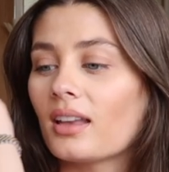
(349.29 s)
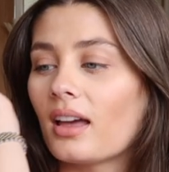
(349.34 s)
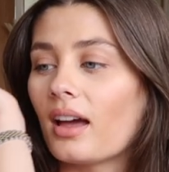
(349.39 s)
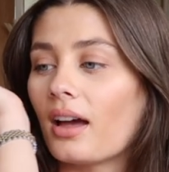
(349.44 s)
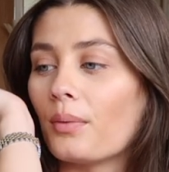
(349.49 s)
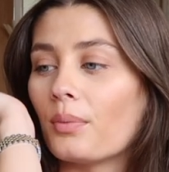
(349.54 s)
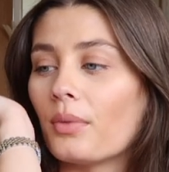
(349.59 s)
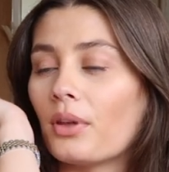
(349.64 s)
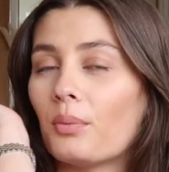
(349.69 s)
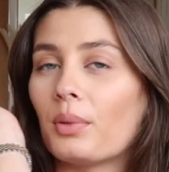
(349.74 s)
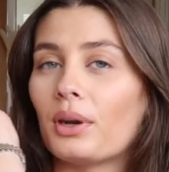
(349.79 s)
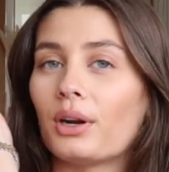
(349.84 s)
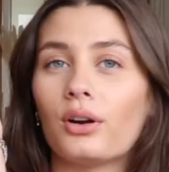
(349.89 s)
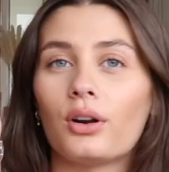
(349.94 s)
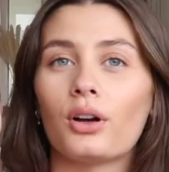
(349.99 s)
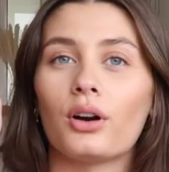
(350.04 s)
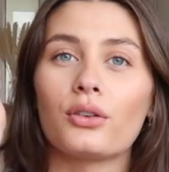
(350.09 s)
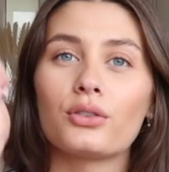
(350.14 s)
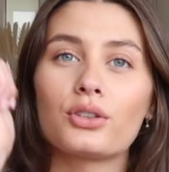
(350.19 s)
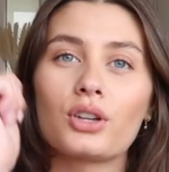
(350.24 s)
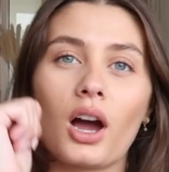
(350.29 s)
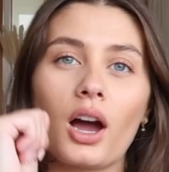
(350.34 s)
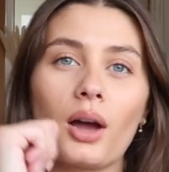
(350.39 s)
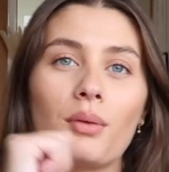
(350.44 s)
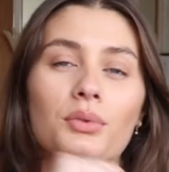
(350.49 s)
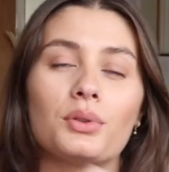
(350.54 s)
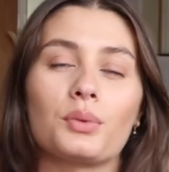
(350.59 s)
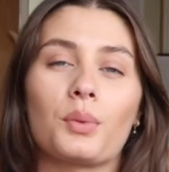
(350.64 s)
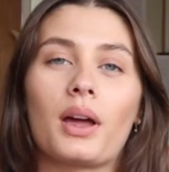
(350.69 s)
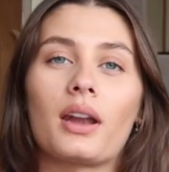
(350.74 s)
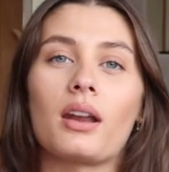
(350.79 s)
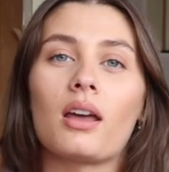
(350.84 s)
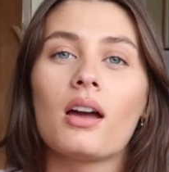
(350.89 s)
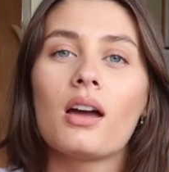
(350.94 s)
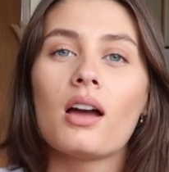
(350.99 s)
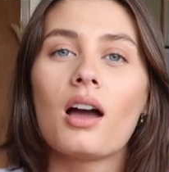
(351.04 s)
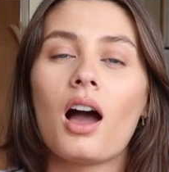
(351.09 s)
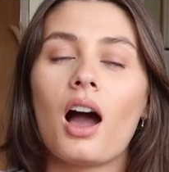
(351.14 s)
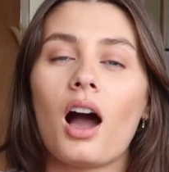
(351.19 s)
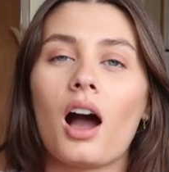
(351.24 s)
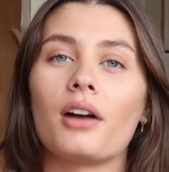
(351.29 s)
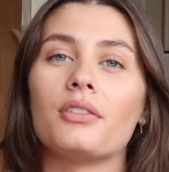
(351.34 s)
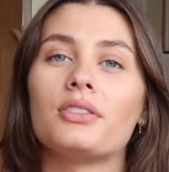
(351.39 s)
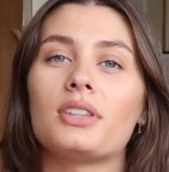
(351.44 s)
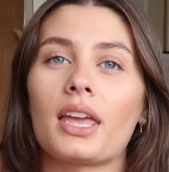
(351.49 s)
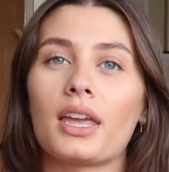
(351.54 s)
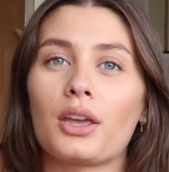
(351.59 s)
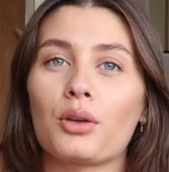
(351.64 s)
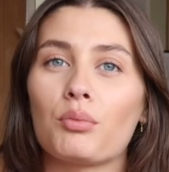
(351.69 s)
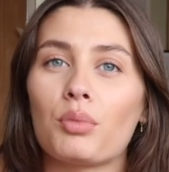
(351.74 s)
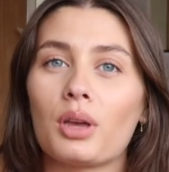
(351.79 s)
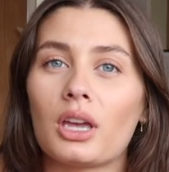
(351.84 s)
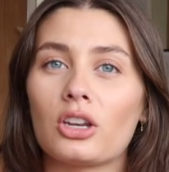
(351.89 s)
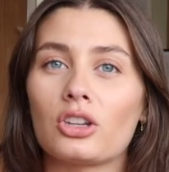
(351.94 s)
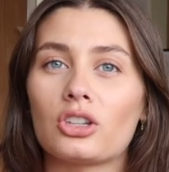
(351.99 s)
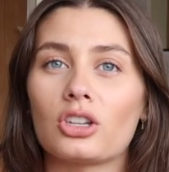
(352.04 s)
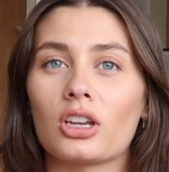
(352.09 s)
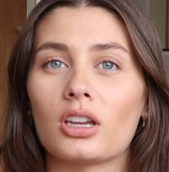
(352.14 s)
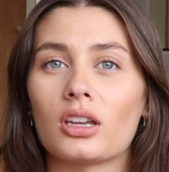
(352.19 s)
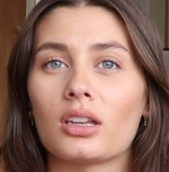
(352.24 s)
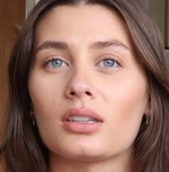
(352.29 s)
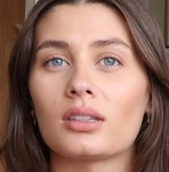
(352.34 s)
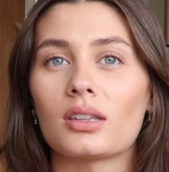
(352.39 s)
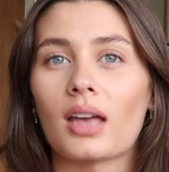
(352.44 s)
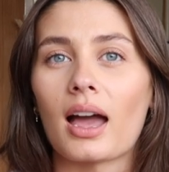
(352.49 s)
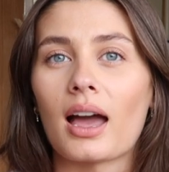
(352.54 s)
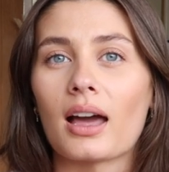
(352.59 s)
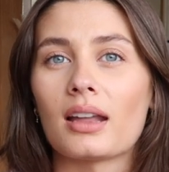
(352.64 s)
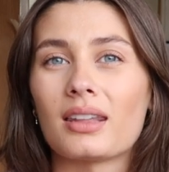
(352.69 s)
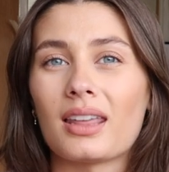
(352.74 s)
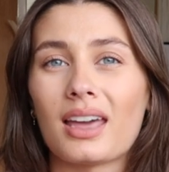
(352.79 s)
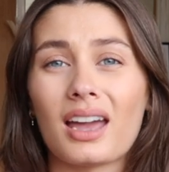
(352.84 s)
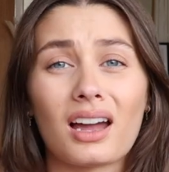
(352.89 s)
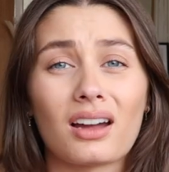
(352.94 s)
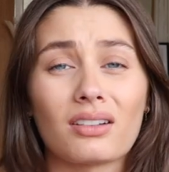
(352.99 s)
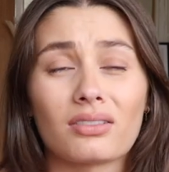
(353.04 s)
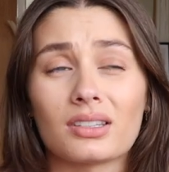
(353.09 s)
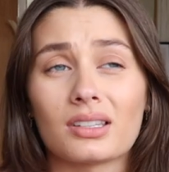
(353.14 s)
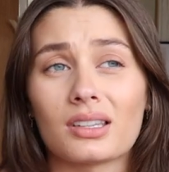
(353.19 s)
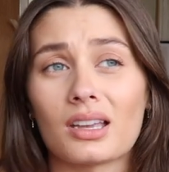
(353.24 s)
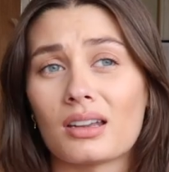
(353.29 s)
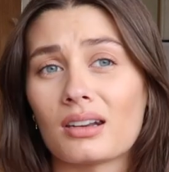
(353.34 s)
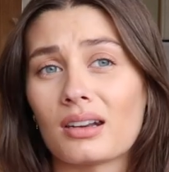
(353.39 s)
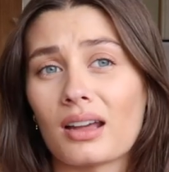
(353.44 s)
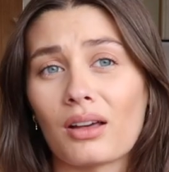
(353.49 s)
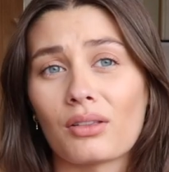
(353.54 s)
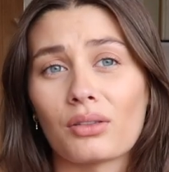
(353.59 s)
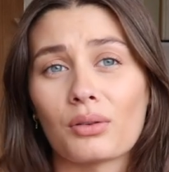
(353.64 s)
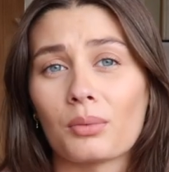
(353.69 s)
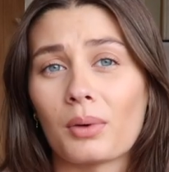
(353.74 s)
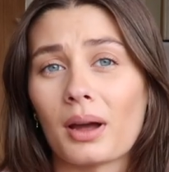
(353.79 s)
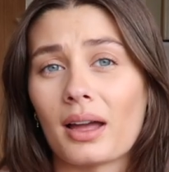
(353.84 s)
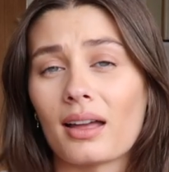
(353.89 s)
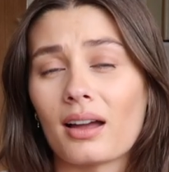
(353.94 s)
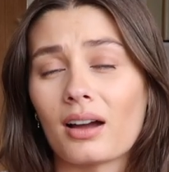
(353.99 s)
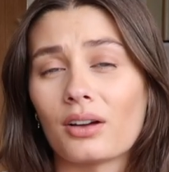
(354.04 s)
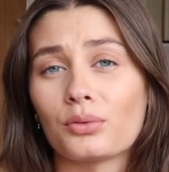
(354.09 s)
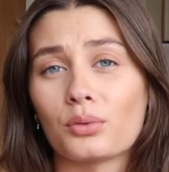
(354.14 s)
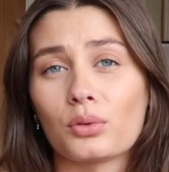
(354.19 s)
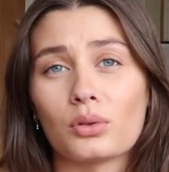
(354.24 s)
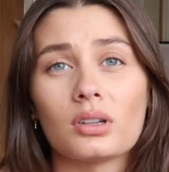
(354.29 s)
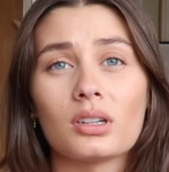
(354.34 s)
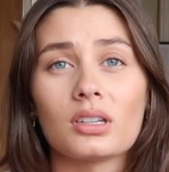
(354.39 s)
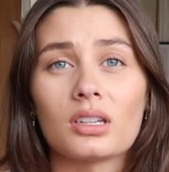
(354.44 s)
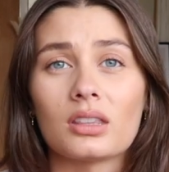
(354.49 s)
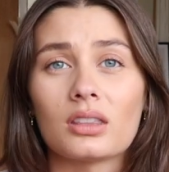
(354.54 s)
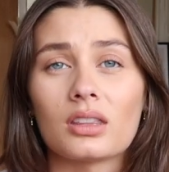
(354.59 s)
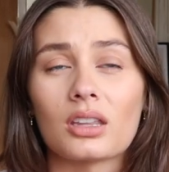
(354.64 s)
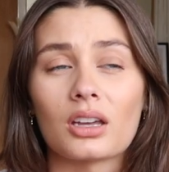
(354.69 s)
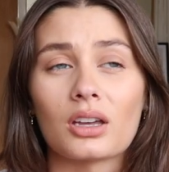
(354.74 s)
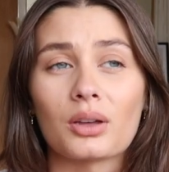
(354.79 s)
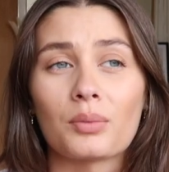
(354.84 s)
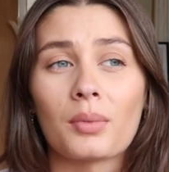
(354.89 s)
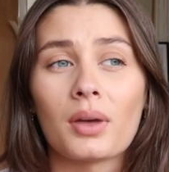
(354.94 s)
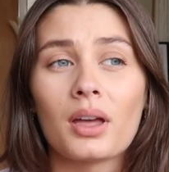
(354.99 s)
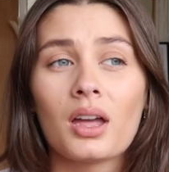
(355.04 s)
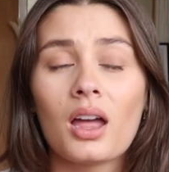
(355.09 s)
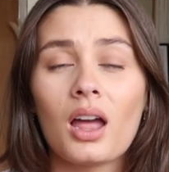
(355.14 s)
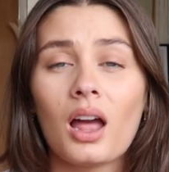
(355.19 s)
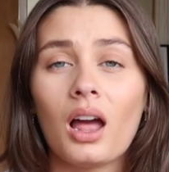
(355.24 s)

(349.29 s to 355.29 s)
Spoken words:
There have been a lot of times when I've taken pictures and they haven't turned out the way I've wanted them,